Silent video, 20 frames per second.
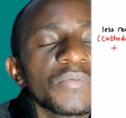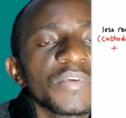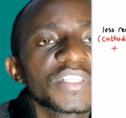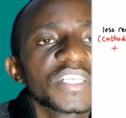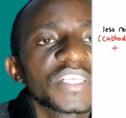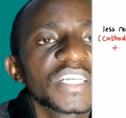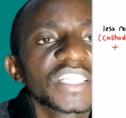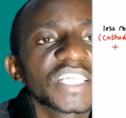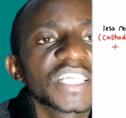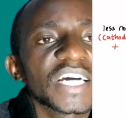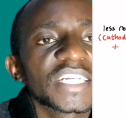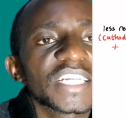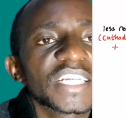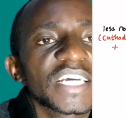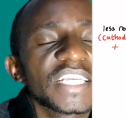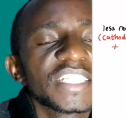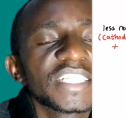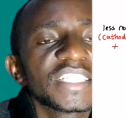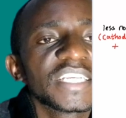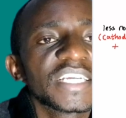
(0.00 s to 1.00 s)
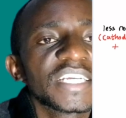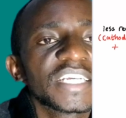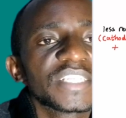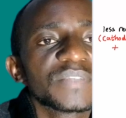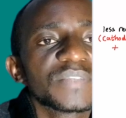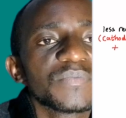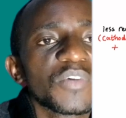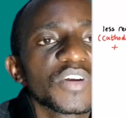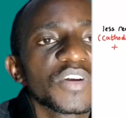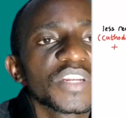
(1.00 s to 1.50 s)
We said that zinc
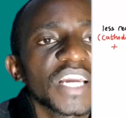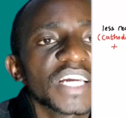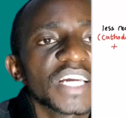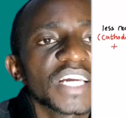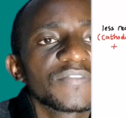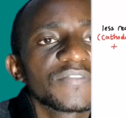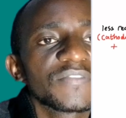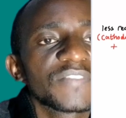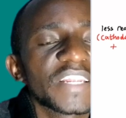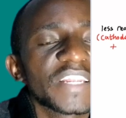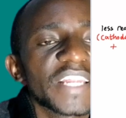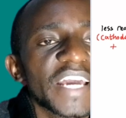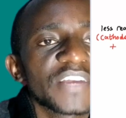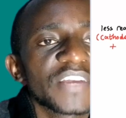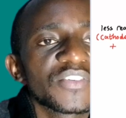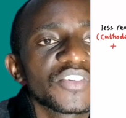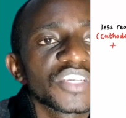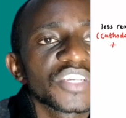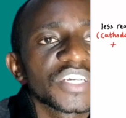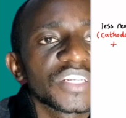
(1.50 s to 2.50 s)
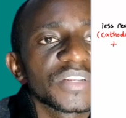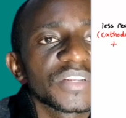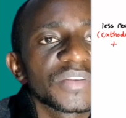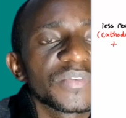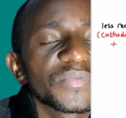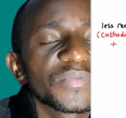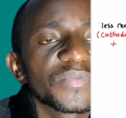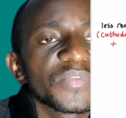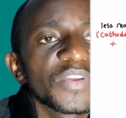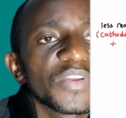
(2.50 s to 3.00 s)
is more reactive than
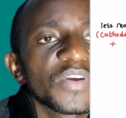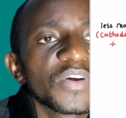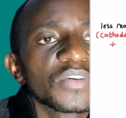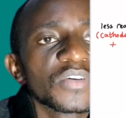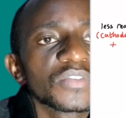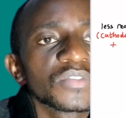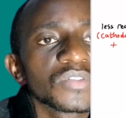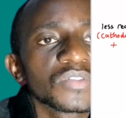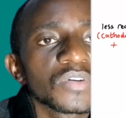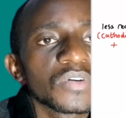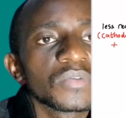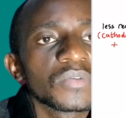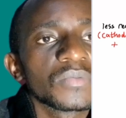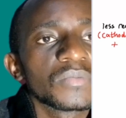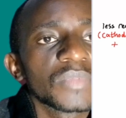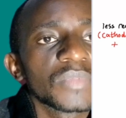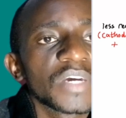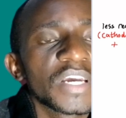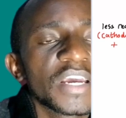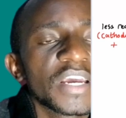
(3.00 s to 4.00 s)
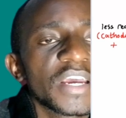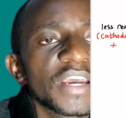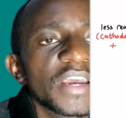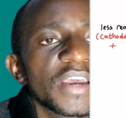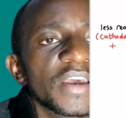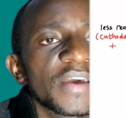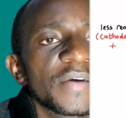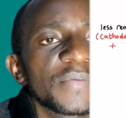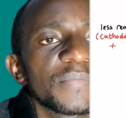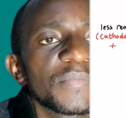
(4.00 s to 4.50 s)
hydrogen. So
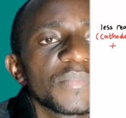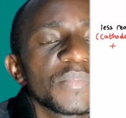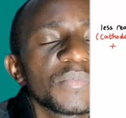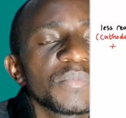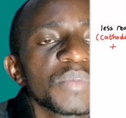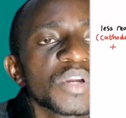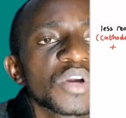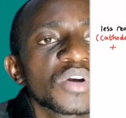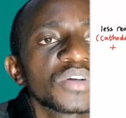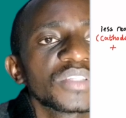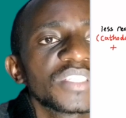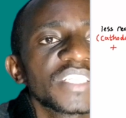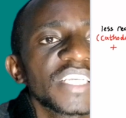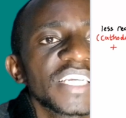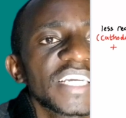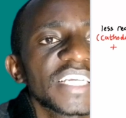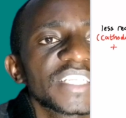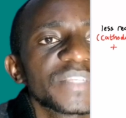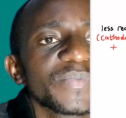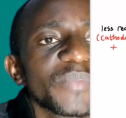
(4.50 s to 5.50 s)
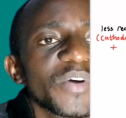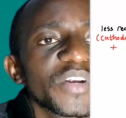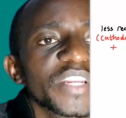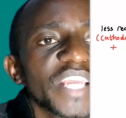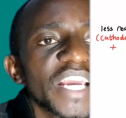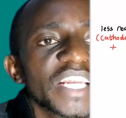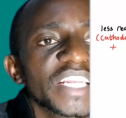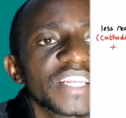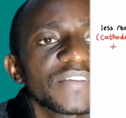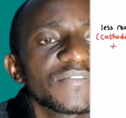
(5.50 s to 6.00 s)
because zinc is more
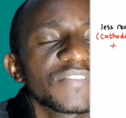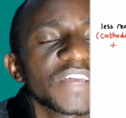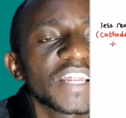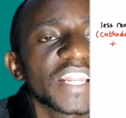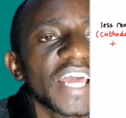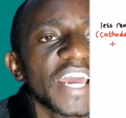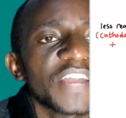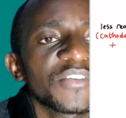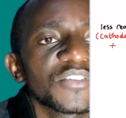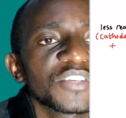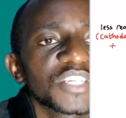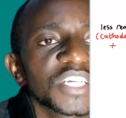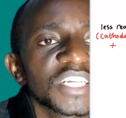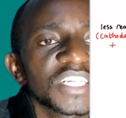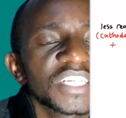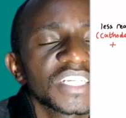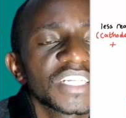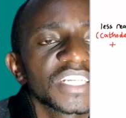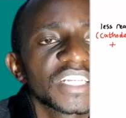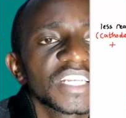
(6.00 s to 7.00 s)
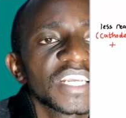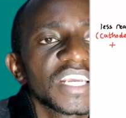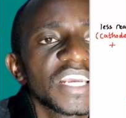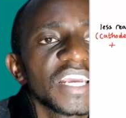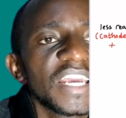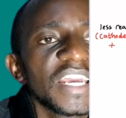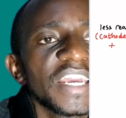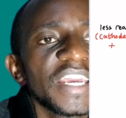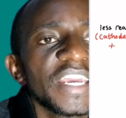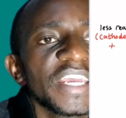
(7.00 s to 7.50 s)
reactive than hydrogen,
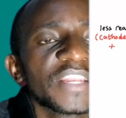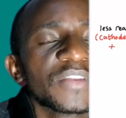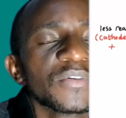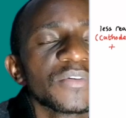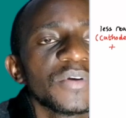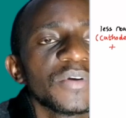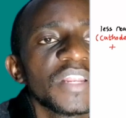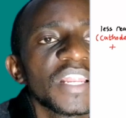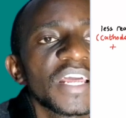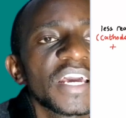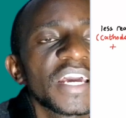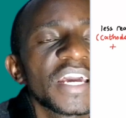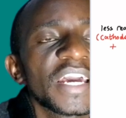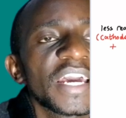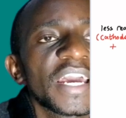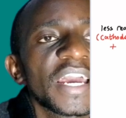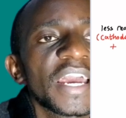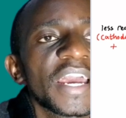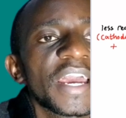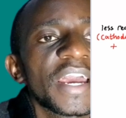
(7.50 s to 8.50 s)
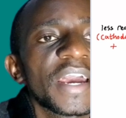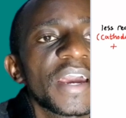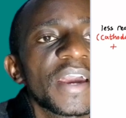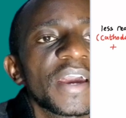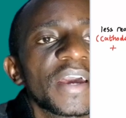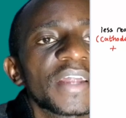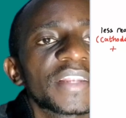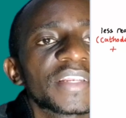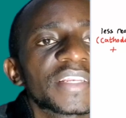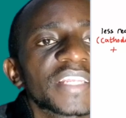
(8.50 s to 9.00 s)
it will
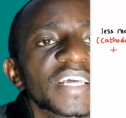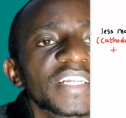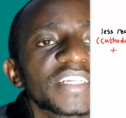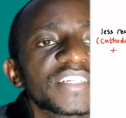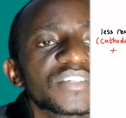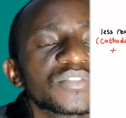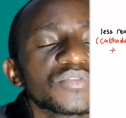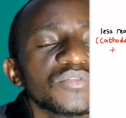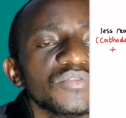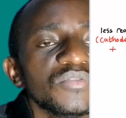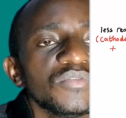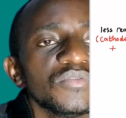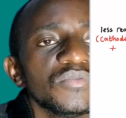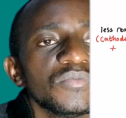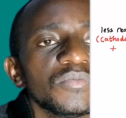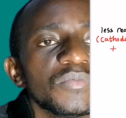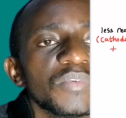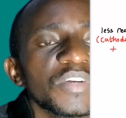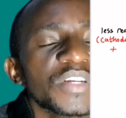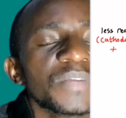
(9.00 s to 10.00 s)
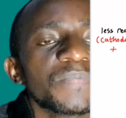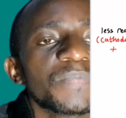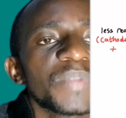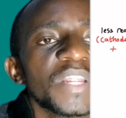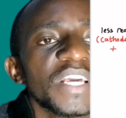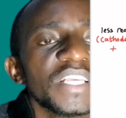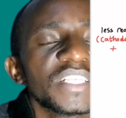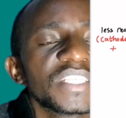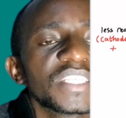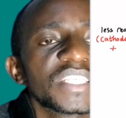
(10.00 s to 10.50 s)
tend to
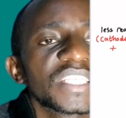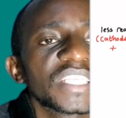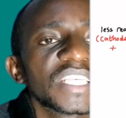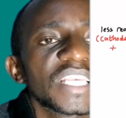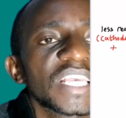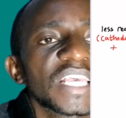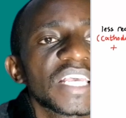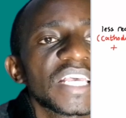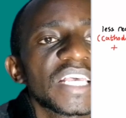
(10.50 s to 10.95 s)
replace